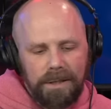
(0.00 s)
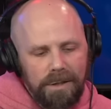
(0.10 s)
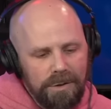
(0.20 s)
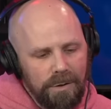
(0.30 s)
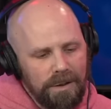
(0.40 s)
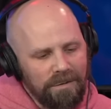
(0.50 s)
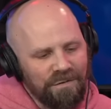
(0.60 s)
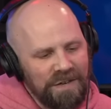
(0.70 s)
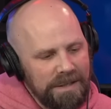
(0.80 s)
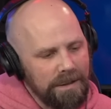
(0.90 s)
because you had the
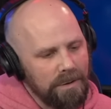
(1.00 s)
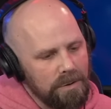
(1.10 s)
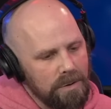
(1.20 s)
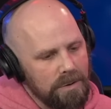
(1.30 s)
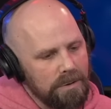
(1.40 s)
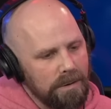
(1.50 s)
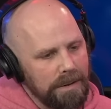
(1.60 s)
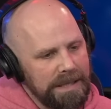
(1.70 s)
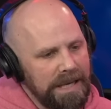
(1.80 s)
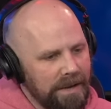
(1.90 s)
physical
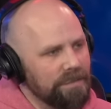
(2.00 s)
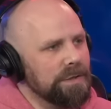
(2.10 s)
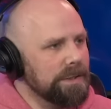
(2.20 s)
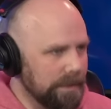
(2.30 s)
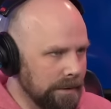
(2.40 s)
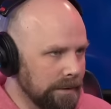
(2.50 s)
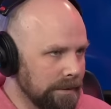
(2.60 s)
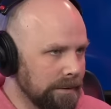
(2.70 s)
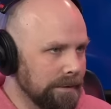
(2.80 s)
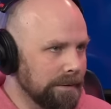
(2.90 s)
gifts
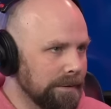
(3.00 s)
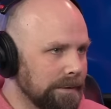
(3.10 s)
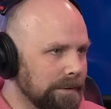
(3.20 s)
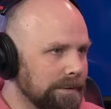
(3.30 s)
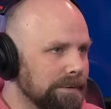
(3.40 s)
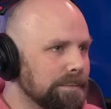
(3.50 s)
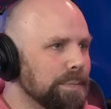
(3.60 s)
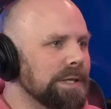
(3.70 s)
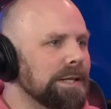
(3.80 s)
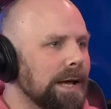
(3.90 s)
to right.
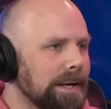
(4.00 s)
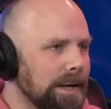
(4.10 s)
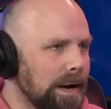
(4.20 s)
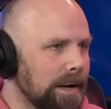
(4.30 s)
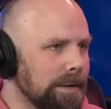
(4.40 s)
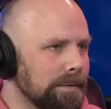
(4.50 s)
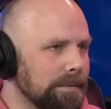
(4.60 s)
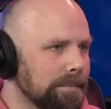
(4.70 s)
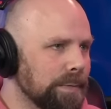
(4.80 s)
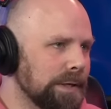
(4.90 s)
be that guy,
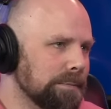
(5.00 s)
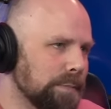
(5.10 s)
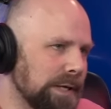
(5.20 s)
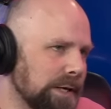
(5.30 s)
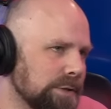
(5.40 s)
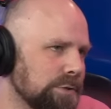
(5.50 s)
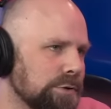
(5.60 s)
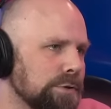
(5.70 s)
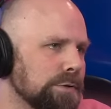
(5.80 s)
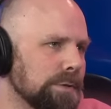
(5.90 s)
but because you
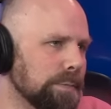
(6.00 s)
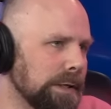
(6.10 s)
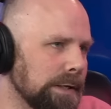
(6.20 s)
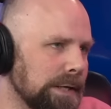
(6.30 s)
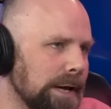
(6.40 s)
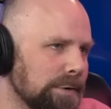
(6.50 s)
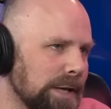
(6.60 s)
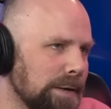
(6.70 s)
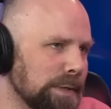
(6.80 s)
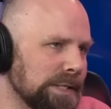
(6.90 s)
choose to be the
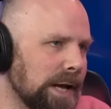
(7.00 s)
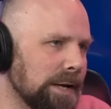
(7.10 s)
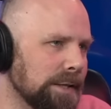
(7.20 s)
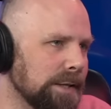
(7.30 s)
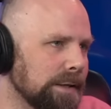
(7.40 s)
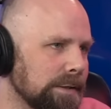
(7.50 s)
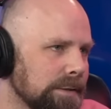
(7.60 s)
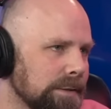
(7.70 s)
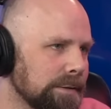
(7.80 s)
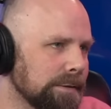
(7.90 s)
entertainment side of things.